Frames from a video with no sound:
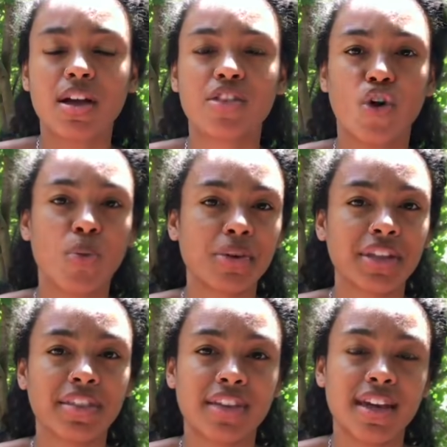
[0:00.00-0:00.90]
The only
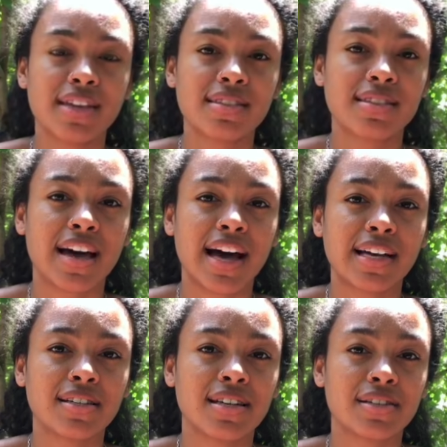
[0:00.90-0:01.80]
thing that
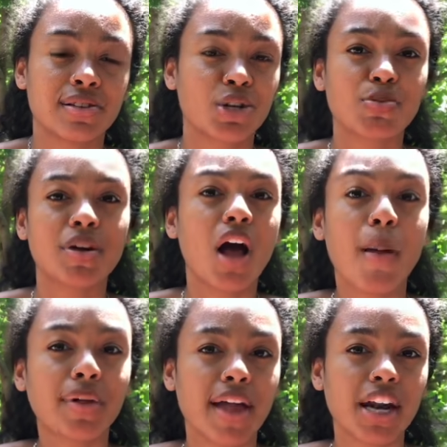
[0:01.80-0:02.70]
is a little bit
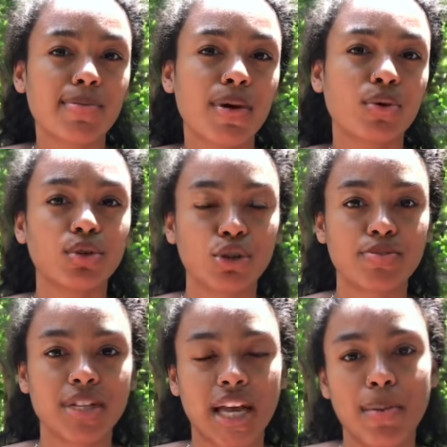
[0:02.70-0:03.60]
complicated about hula hoop
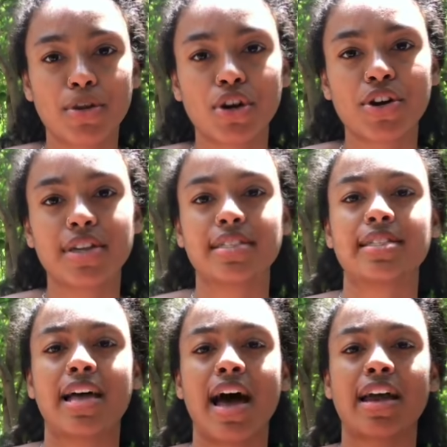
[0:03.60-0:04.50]
diameter is
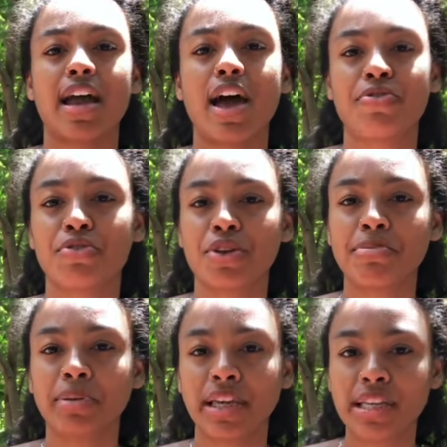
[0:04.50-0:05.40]
that every
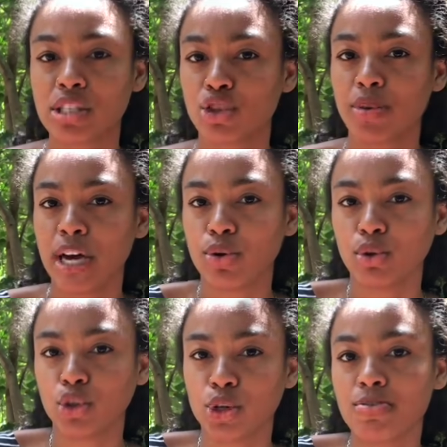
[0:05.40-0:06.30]
place you buy a
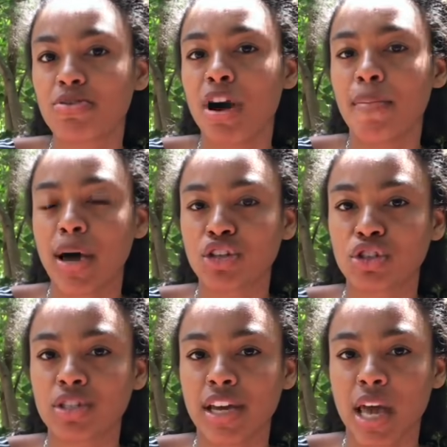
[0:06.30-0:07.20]
hula hoop from
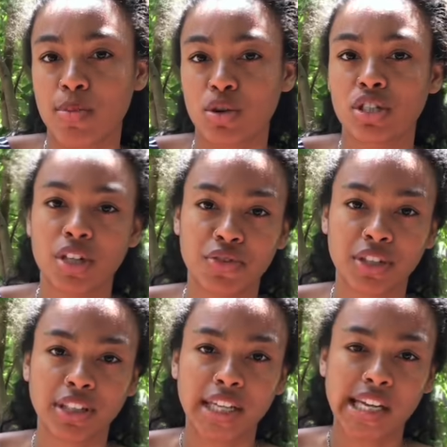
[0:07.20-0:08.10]
measures diameter
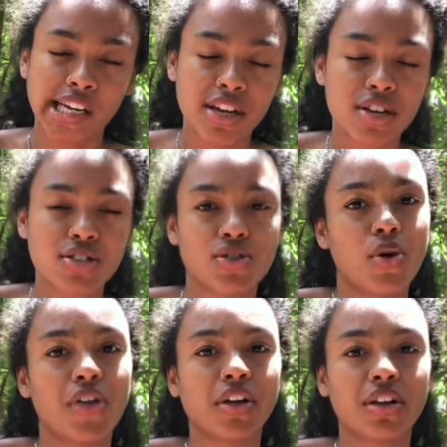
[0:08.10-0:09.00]
differently. So
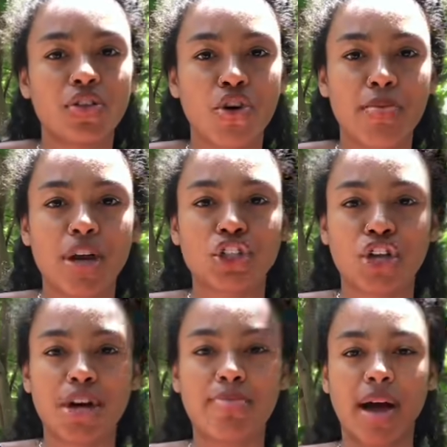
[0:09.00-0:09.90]
they'll either measure
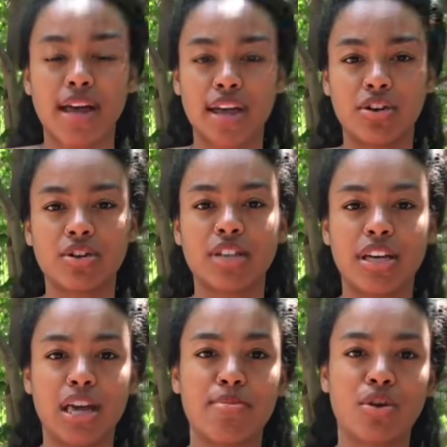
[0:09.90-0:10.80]
it by inner
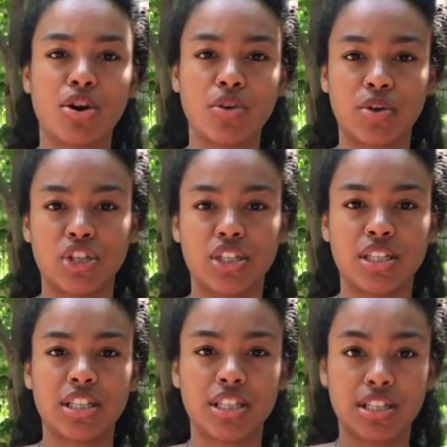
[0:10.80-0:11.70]
diameter, which is
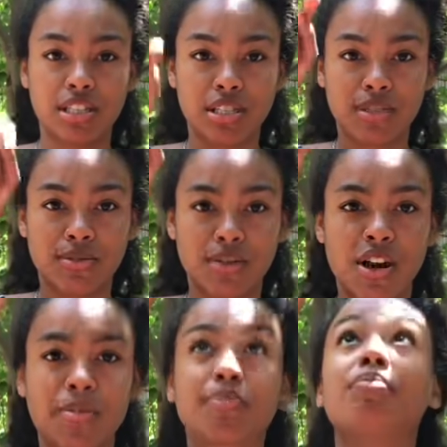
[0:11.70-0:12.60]
the distance from